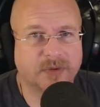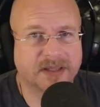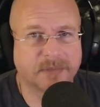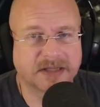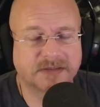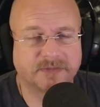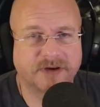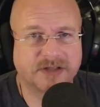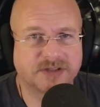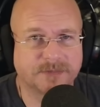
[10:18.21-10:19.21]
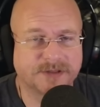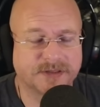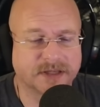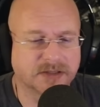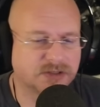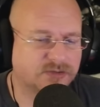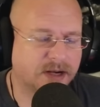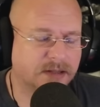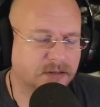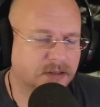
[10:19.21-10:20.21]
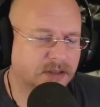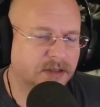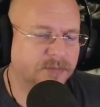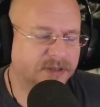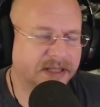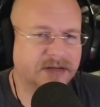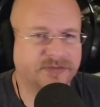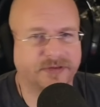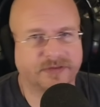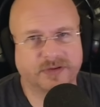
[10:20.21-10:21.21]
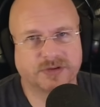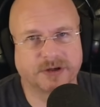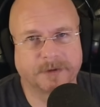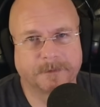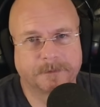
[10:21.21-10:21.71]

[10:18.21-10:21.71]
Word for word: We can make some friendships and things. You try to plan for the future.